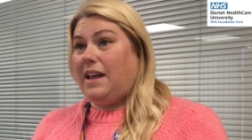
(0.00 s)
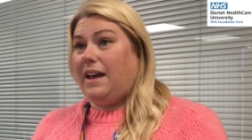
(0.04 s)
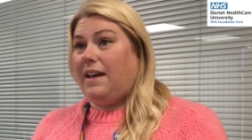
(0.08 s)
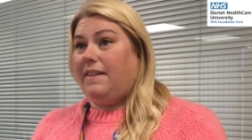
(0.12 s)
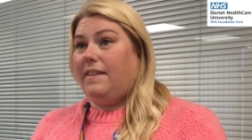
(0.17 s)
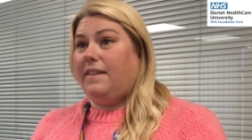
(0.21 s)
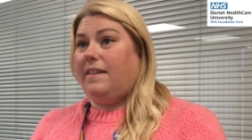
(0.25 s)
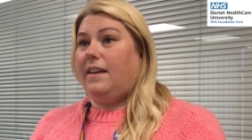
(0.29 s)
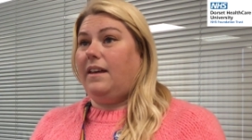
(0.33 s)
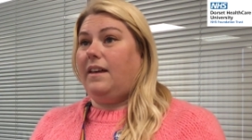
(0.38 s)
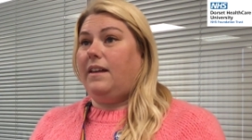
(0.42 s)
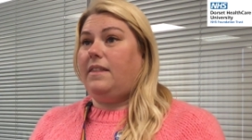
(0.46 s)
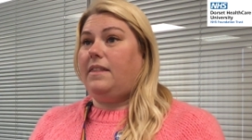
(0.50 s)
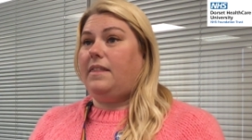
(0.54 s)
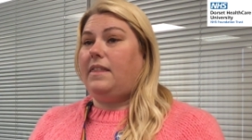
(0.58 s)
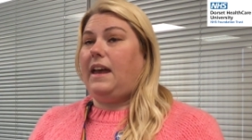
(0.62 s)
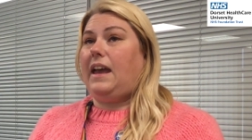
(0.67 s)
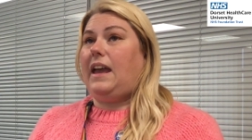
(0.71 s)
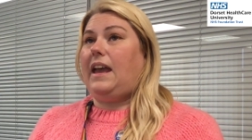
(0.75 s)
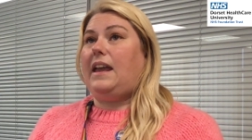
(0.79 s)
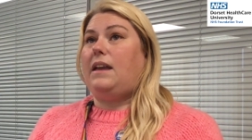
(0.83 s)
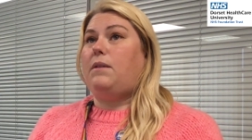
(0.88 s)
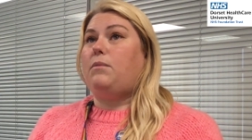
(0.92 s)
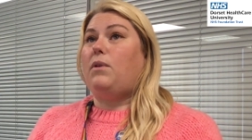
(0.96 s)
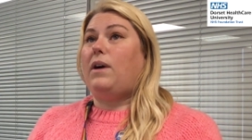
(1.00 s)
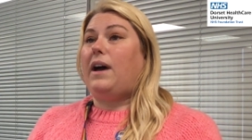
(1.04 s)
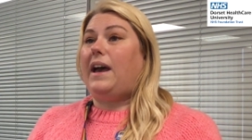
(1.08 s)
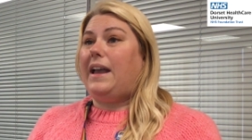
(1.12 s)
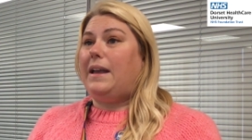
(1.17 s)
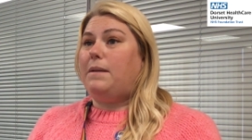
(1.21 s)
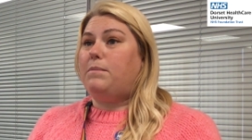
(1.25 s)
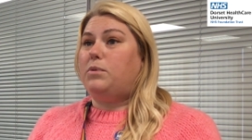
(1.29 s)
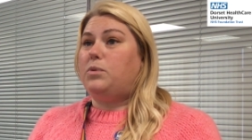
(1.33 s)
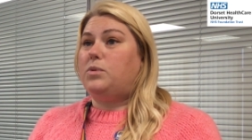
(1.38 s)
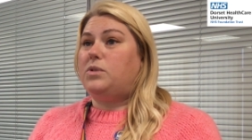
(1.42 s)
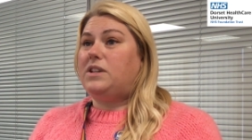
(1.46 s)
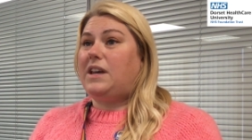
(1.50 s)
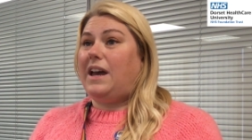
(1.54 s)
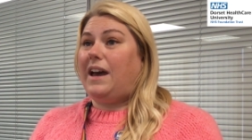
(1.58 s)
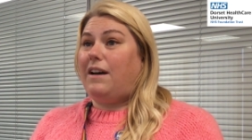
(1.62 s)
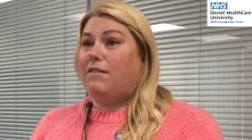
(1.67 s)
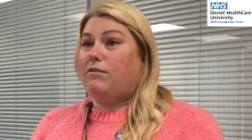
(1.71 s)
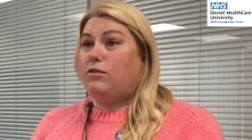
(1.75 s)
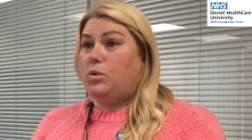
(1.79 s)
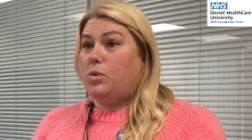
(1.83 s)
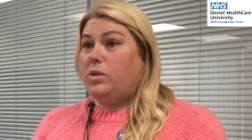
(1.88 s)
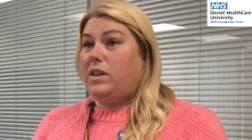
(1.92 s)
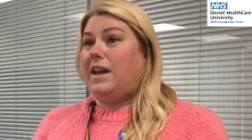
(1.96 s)
and that they were able to
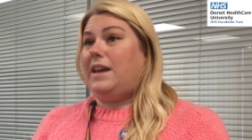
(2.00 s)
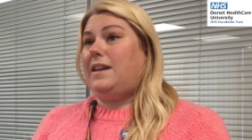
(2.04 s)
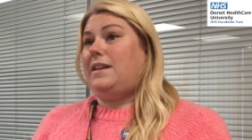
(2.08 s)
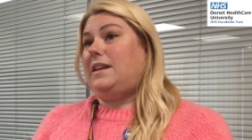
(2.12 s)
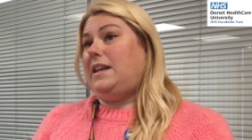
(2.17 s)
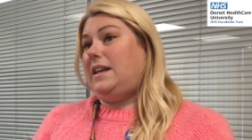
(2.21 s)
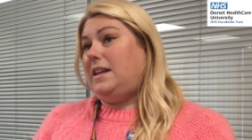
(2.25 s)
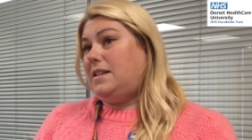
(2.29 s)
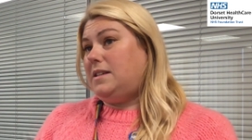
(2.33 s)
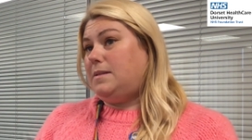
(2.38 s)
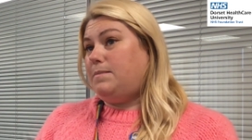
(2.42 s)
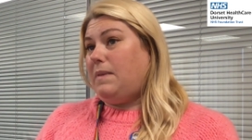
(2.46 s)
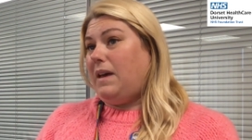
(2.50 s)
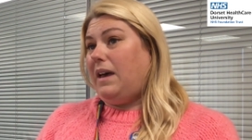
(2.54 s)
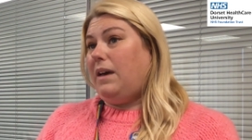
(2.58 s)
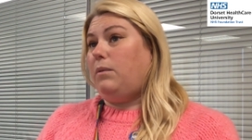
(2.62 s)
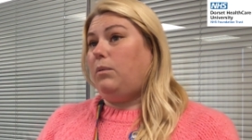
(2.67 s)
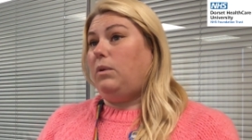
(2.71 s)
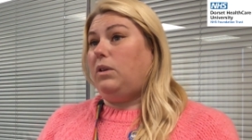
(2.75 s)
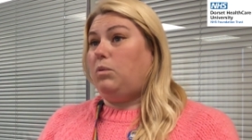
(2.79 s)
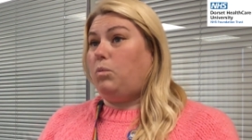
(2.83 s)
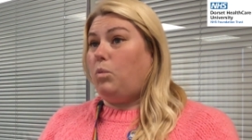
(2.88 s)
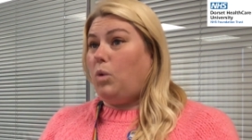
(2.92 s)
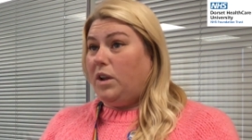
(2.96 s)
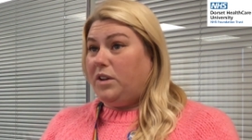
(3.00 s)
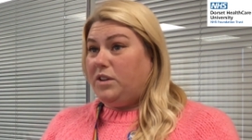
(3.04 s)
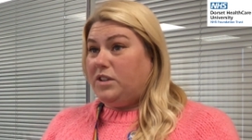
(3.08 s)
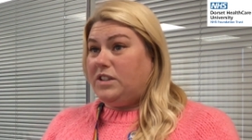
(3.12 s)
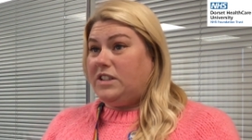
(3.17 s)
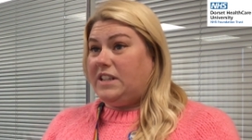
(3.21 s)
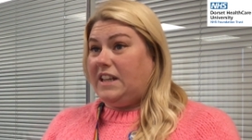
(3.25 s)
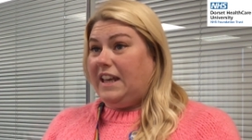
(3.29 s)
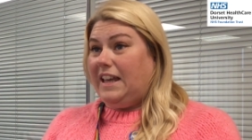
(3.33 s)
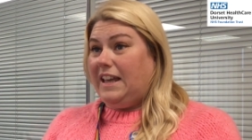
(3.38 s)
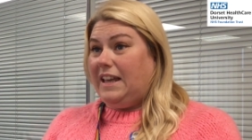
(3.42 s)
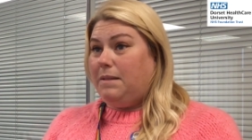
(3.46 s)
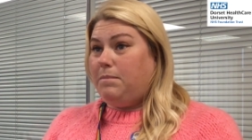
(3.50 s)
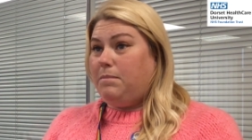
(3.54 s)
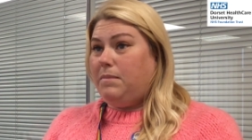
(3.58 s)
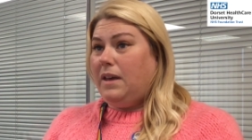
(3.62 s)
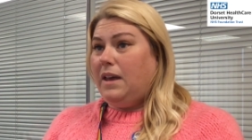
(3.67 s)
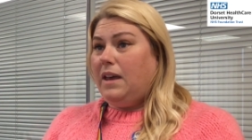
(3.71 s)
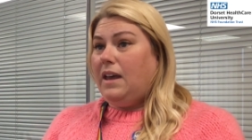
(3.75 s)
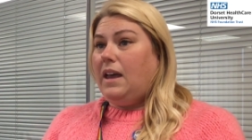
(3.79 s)
have all their needs met with one team.